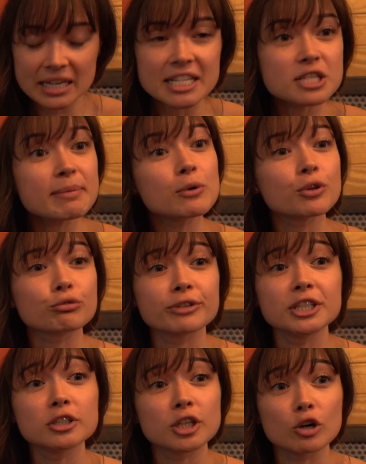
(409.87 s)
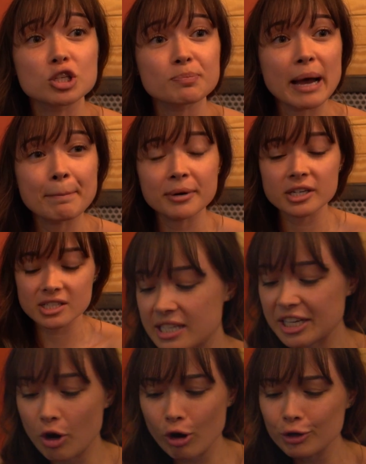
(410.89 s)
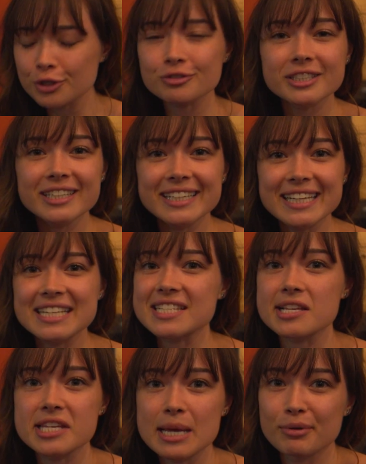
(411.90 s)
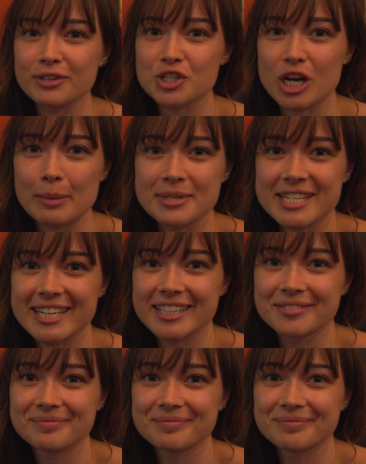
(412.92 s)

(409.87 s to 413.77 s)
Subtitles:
It's made with real ghost peppers, and all you really need is the tip of a chopstick.